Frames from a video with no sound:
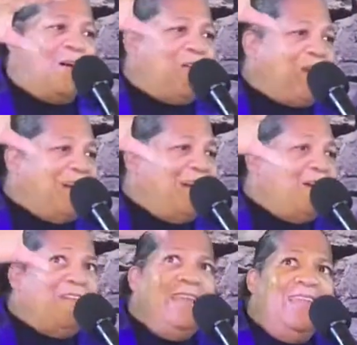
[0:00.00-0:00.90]
of
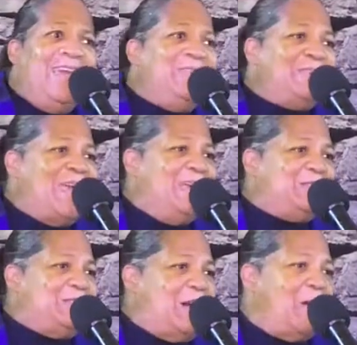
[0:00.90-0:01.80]
God released
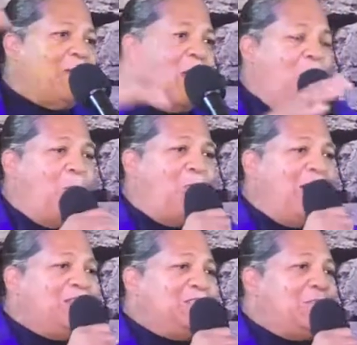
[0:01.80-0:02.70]
itself
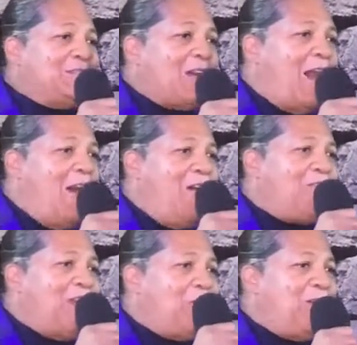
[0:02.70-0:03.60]
where she was
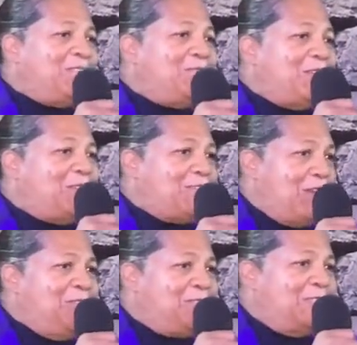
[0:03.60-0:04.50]
hungry, where she was
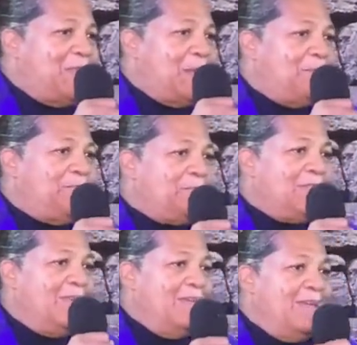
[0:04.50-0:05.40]
thirsty,
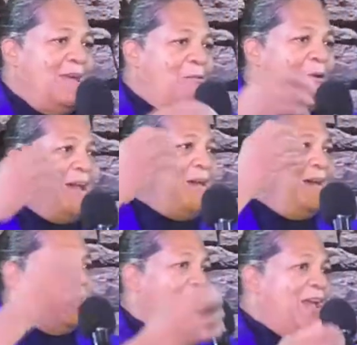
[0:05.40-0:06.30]

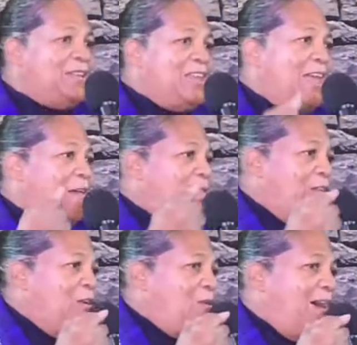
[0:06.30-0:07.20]
where where she had a
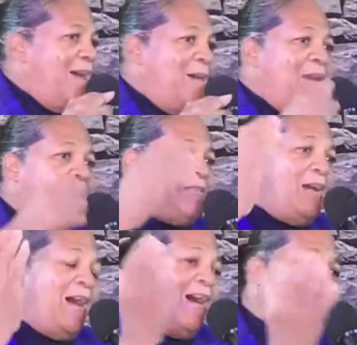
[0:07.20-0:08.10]
void because
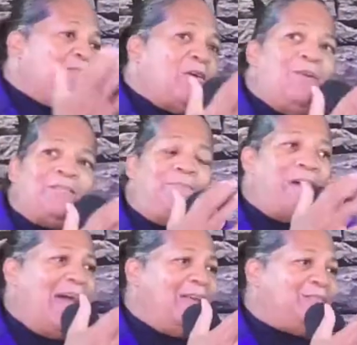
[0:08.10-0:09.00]
her husband was a
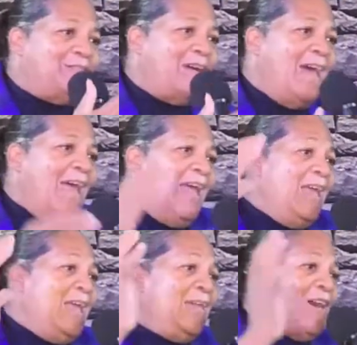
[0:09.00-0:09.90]
pastor and
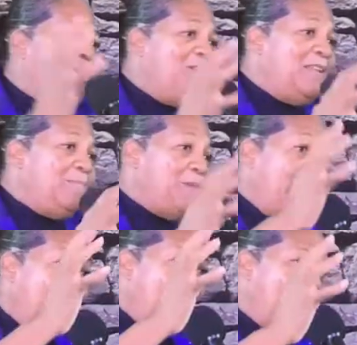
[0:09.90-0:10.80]
he had already
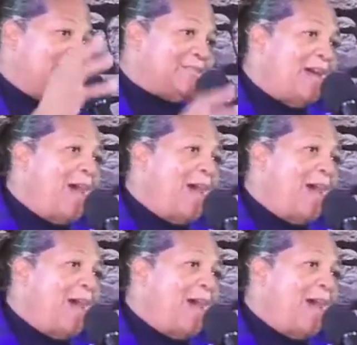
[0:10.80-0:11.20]
passed.